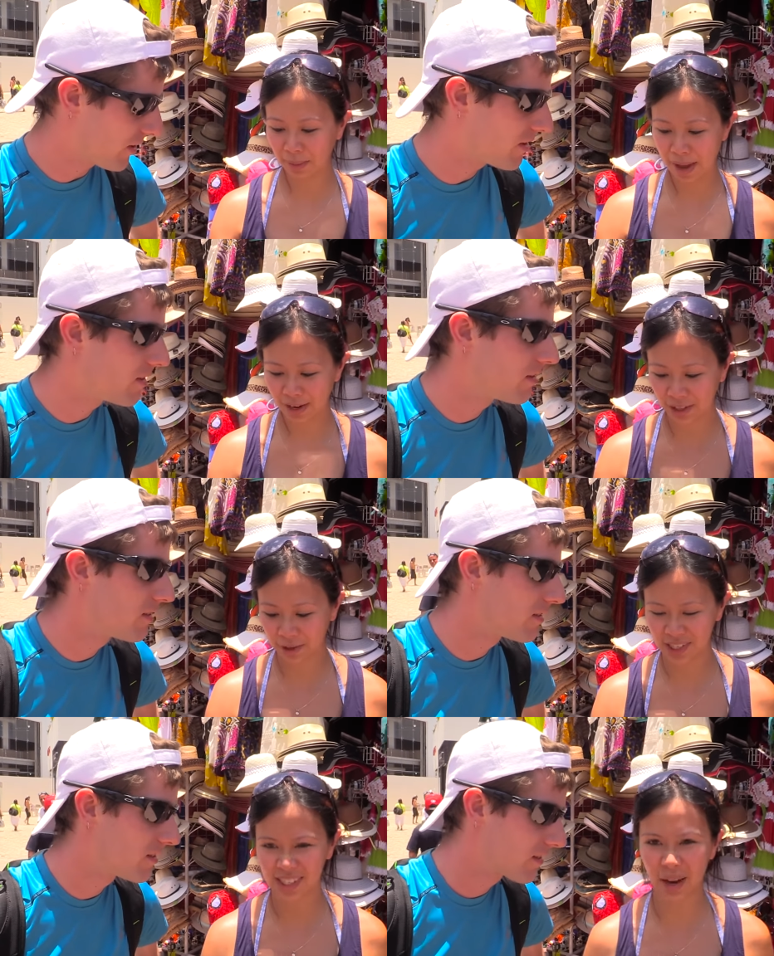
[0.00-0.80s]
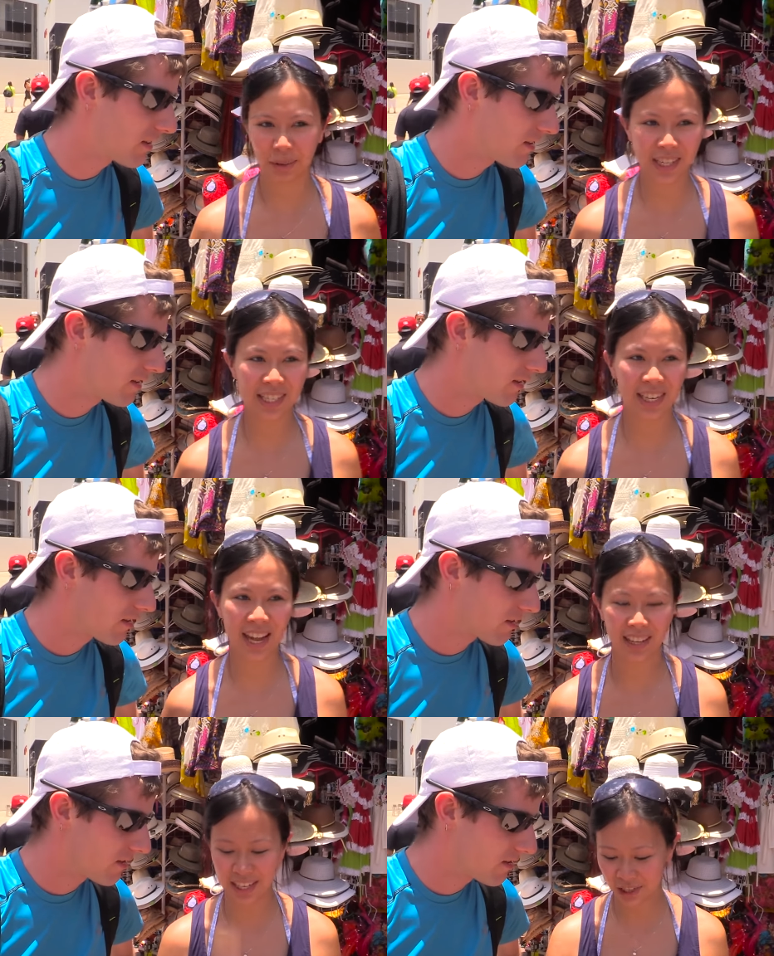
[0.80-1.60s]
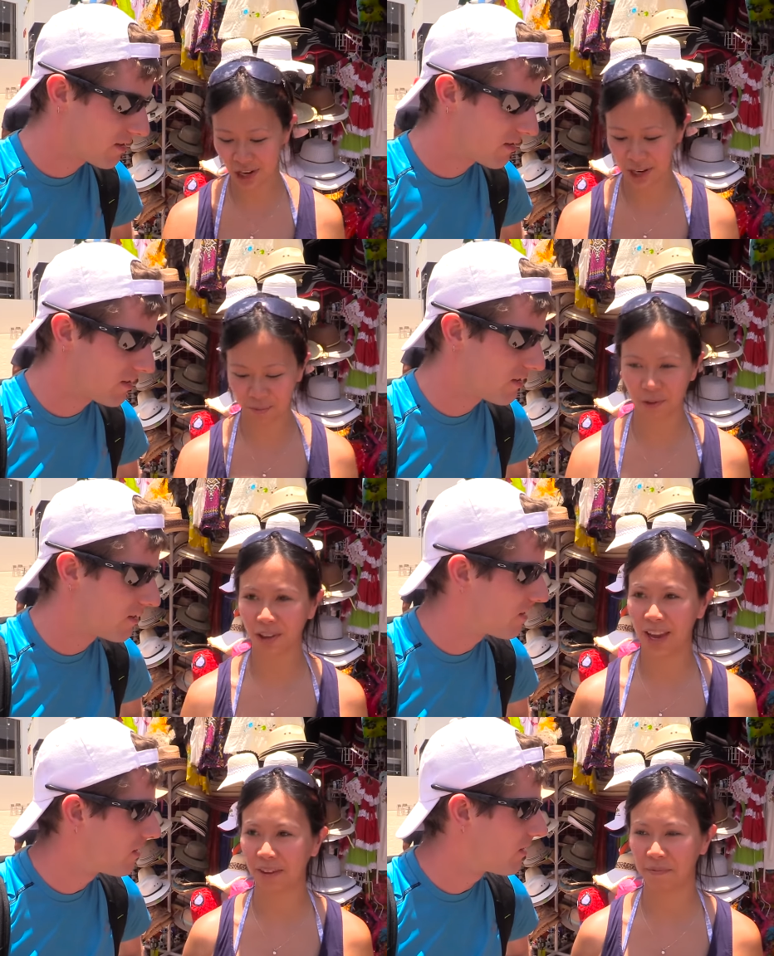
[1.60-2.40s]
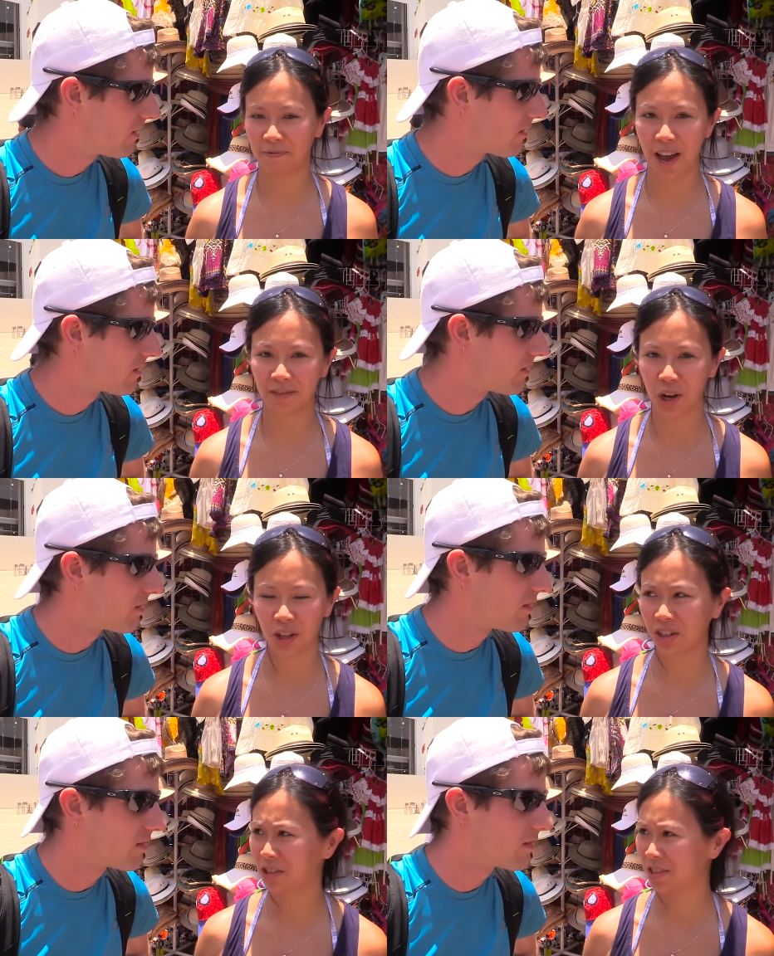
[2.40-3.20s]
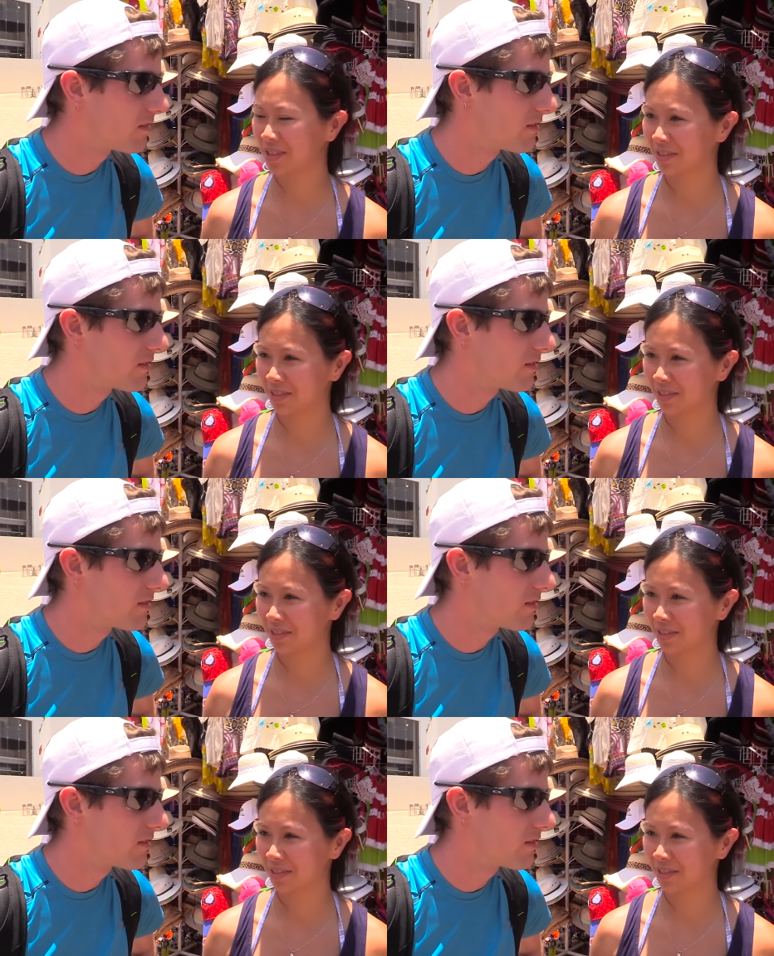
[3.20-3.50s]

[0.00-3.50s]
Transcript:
Speaker 1: The bad news is that we need to get each item for like $5.